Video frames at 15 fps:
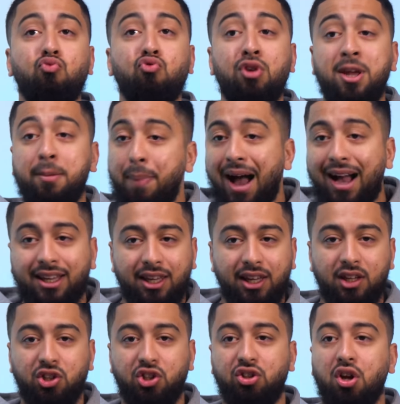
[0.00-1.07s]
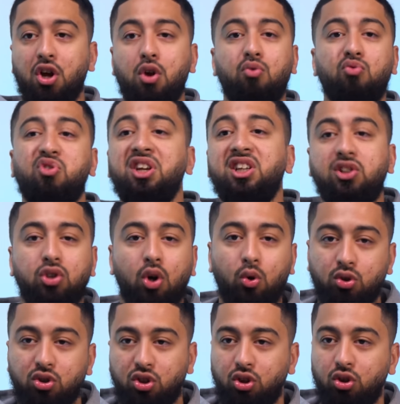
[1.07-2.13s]
be repackaged,
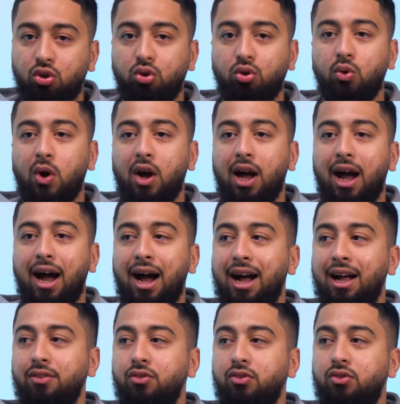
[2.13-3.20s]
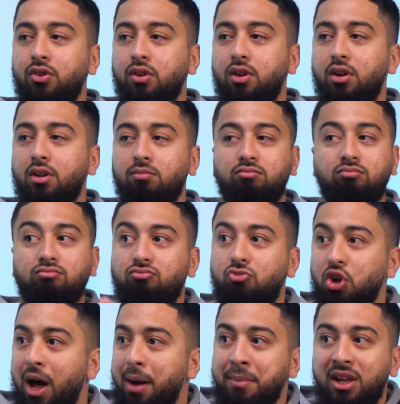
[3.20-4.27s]
resold to you, and do
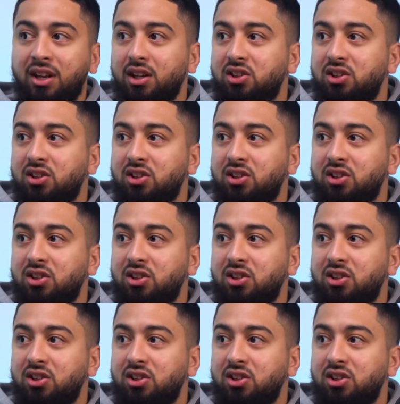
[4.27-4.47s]
you know what I mean?